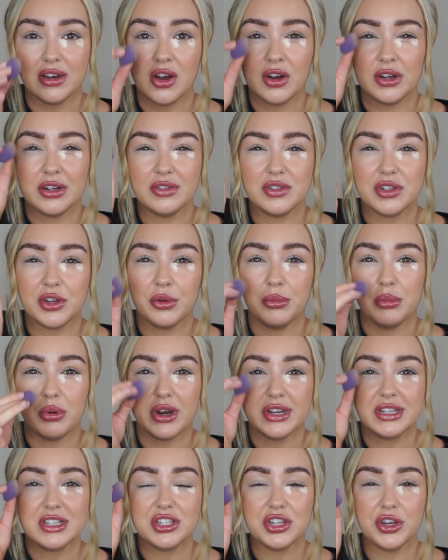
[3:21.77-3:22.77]
Kind of don't
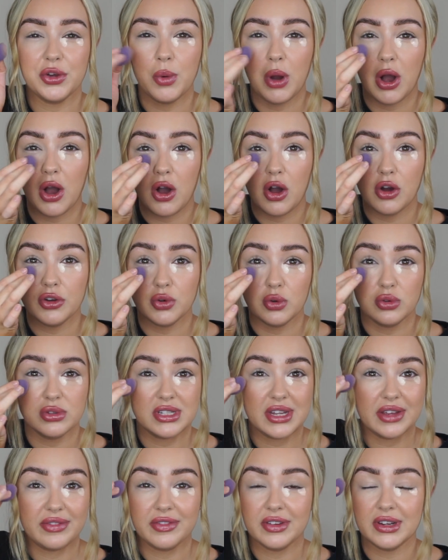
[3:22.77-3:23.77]
press too hard, or
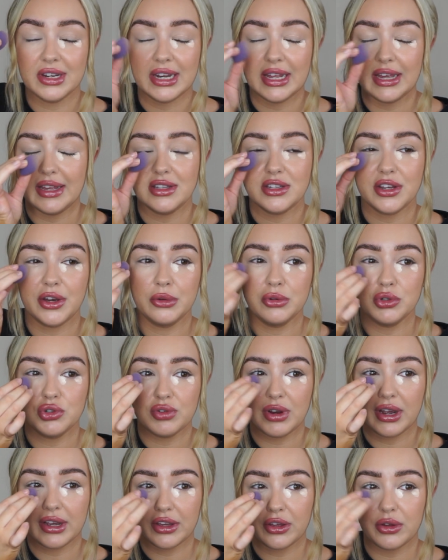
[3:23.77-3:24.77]
definitely don't
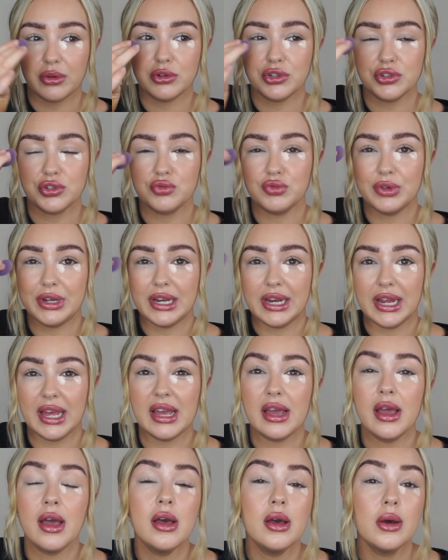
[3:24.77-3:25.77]
drag. You just
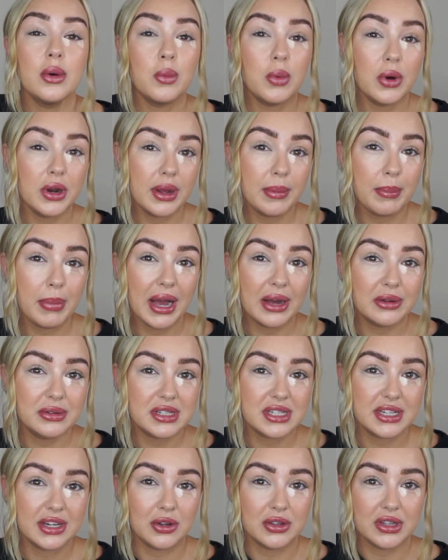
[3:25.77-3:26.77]
really want to
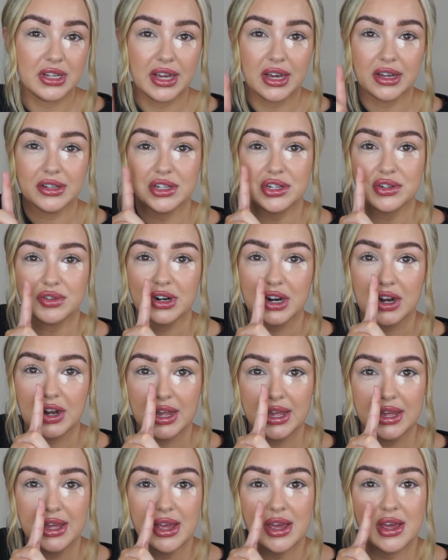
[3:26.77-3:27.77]
bounce it on the under
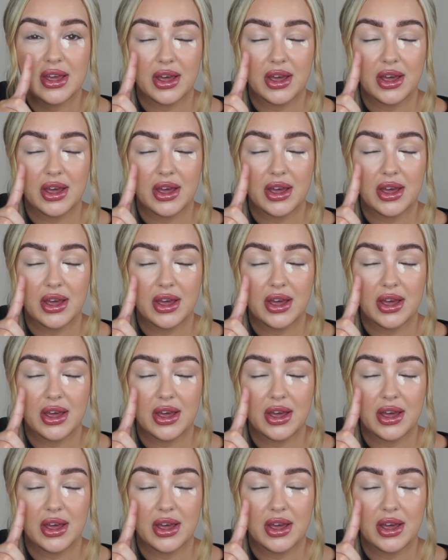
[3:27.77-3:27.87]
eye.